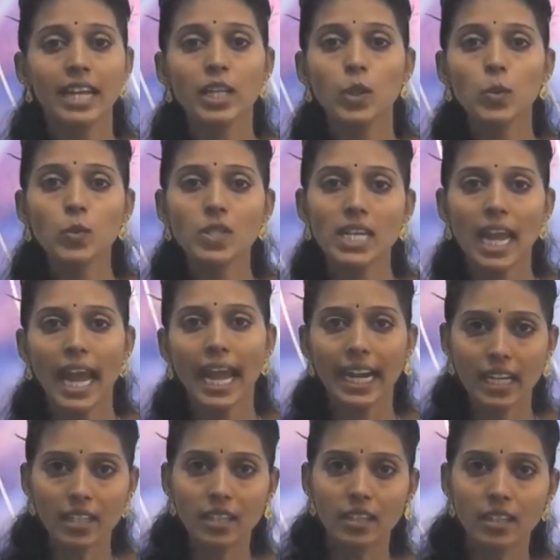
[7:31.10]
acute
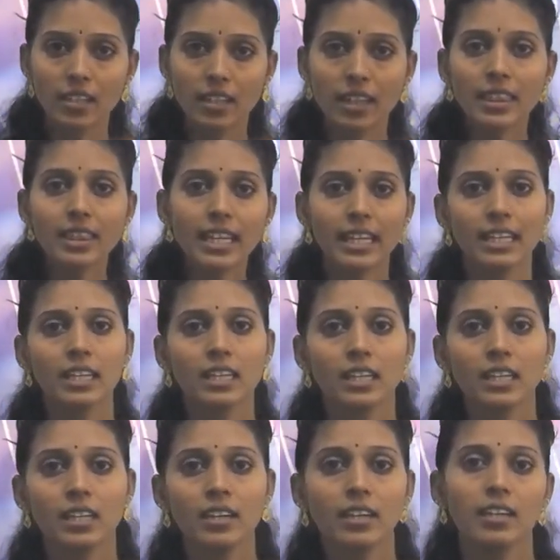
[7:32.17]
angle. Then,
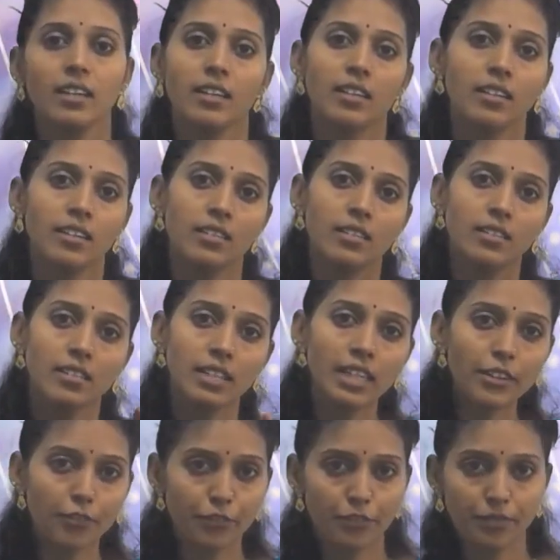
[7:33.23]

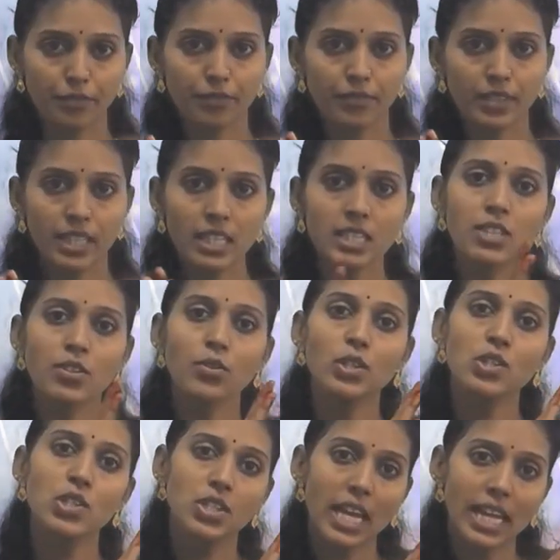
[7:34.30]
if it
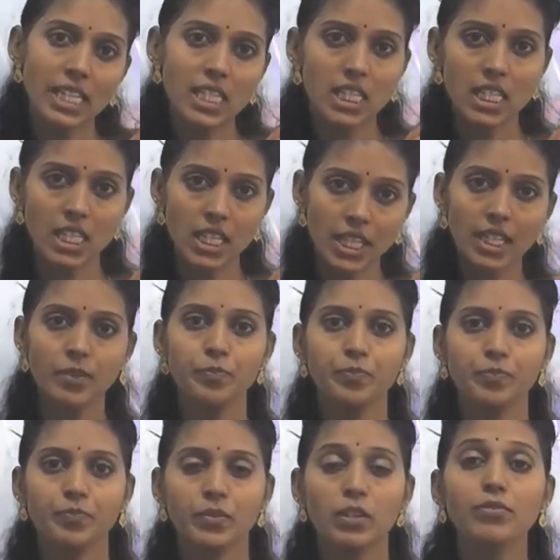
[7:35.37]
reaches 90 degree,
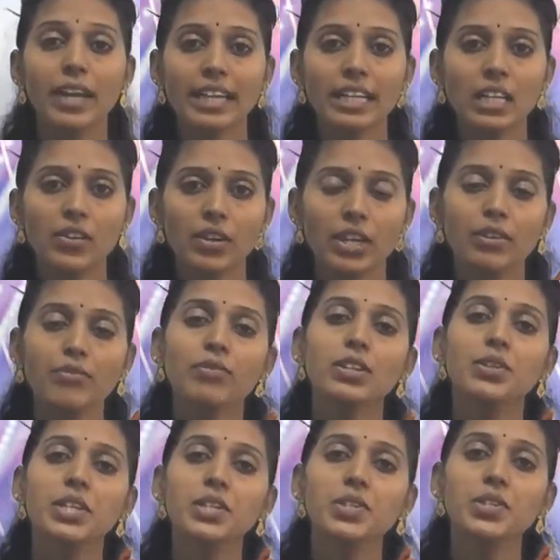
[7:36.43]
final ray, if
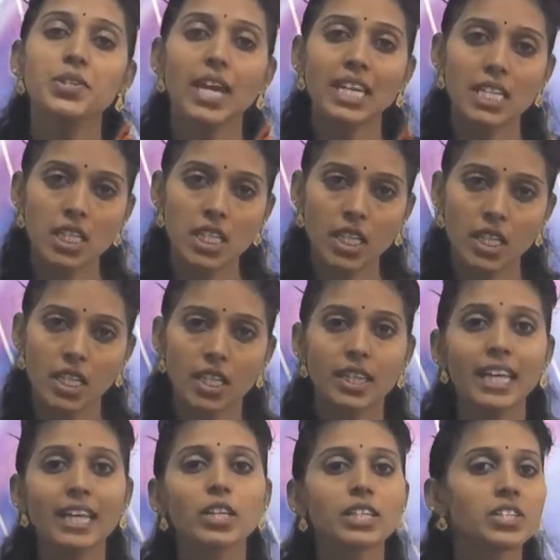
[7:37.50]
it reaches 90 degree,
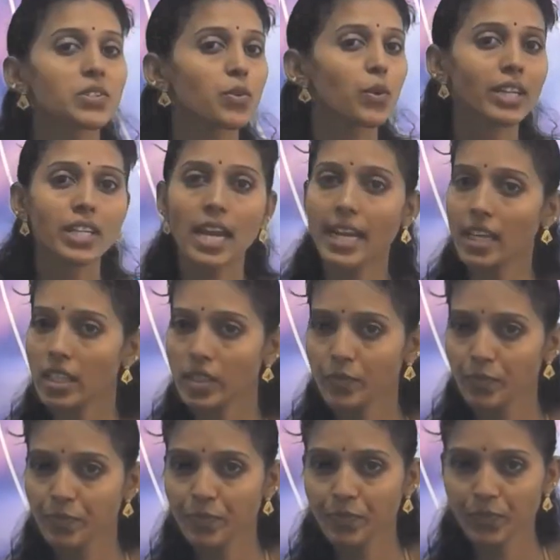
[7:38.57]
then it is right angle,
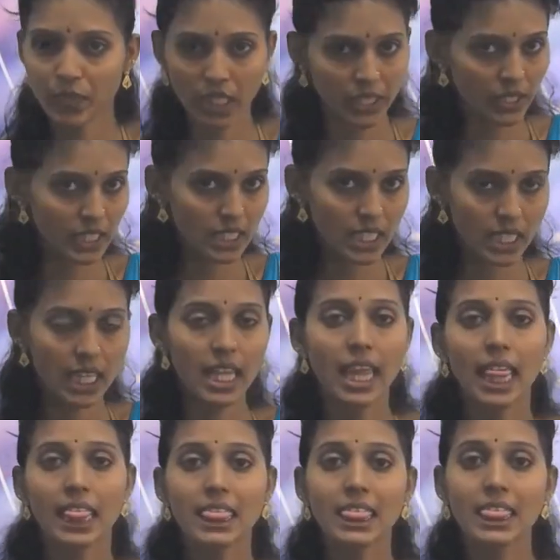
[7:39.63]
right?
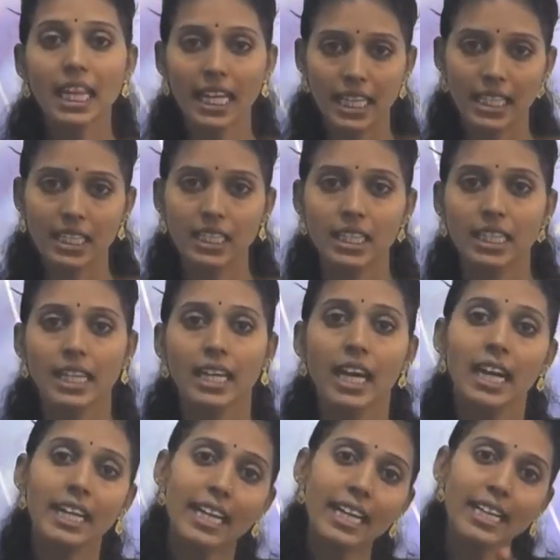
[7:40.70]
Then,
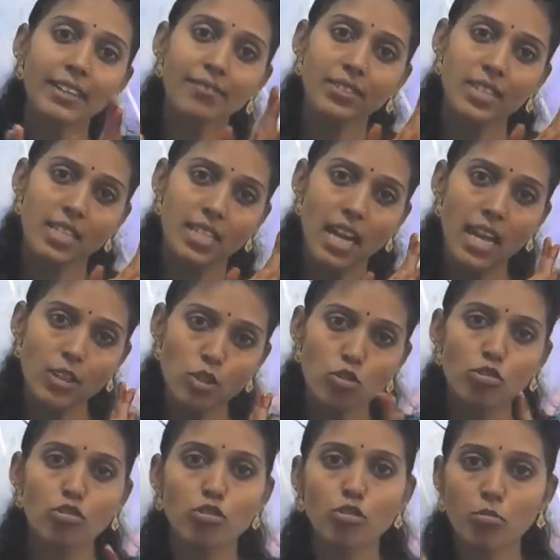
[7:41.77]
again, if it
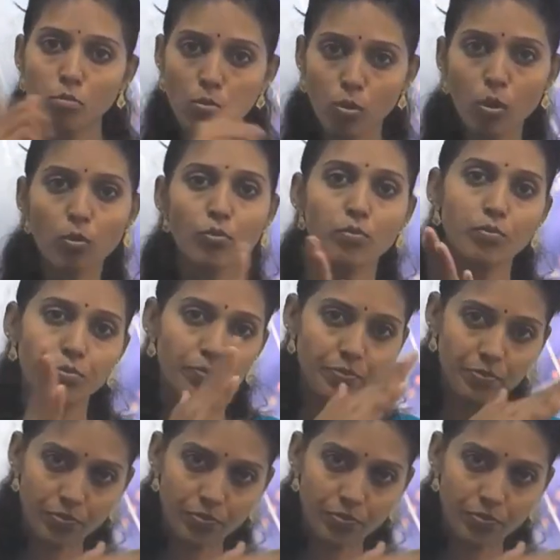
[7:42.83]
starts to move,